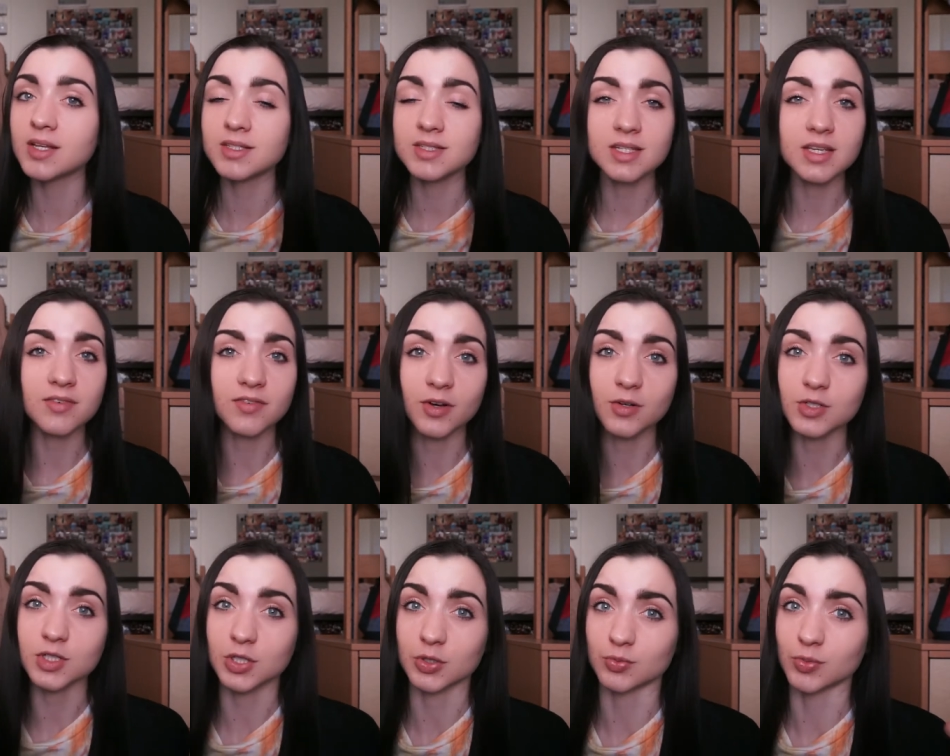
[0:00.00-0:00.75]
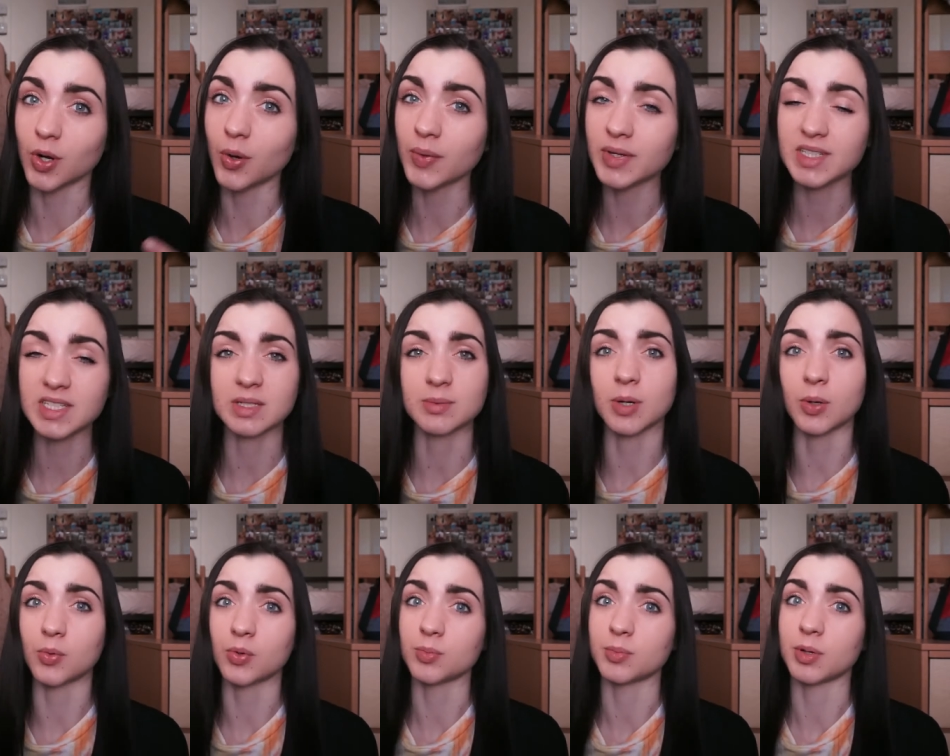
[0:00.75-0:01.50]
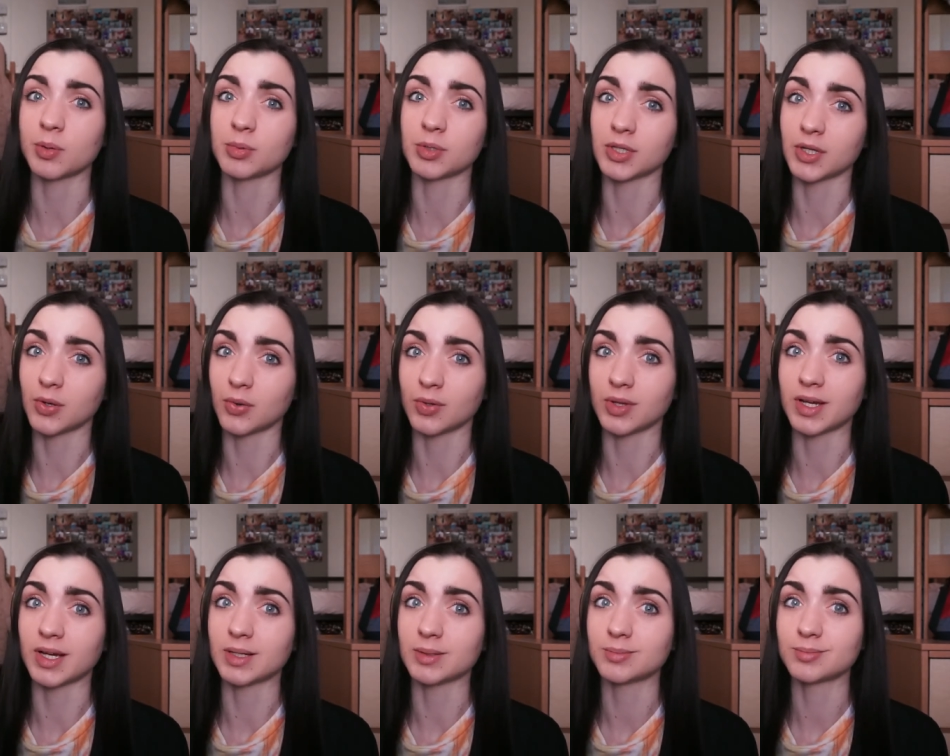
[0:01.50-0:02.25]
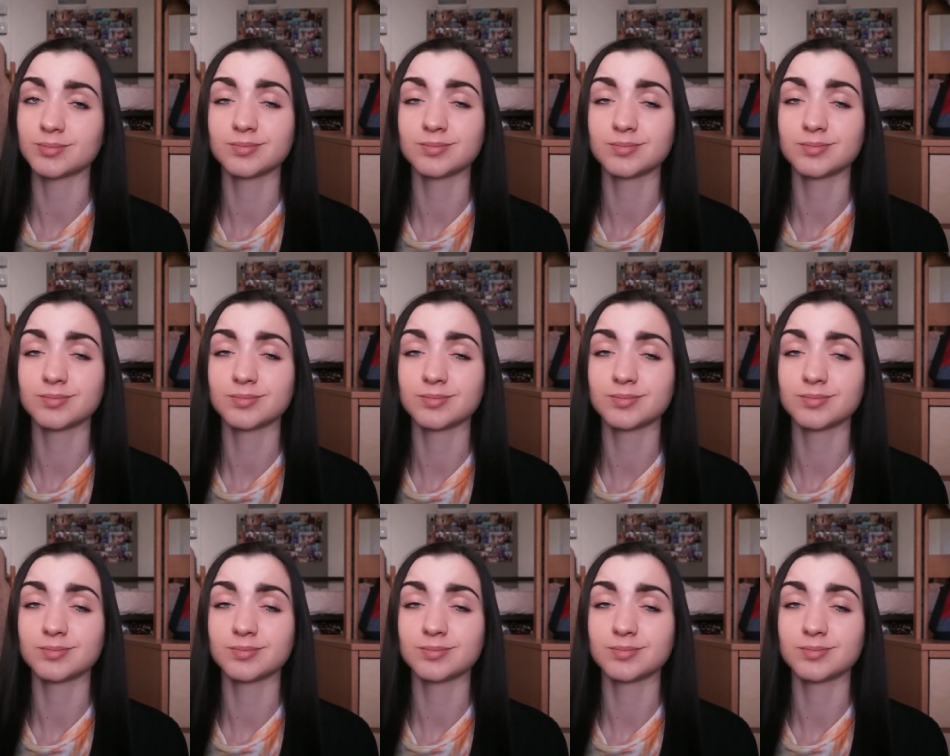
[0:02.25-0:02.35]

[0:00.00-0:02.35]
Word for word: See, if I was on the rowing team, I wouldn't be able to go to that.